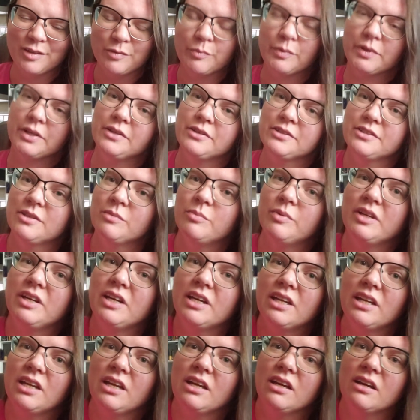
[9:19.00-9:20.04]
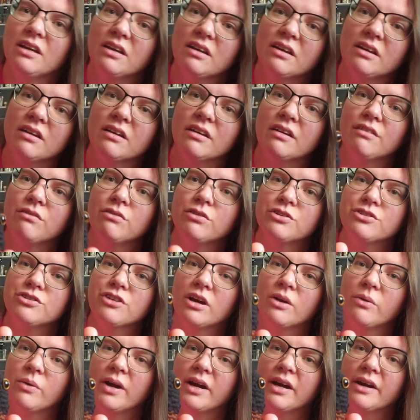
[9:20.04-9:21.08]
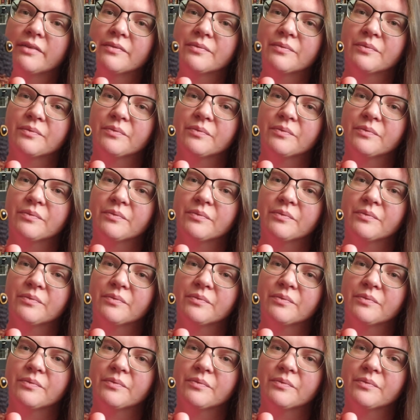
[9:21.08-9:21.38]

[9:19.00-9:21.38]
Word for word: But here's the beginning of a Jawa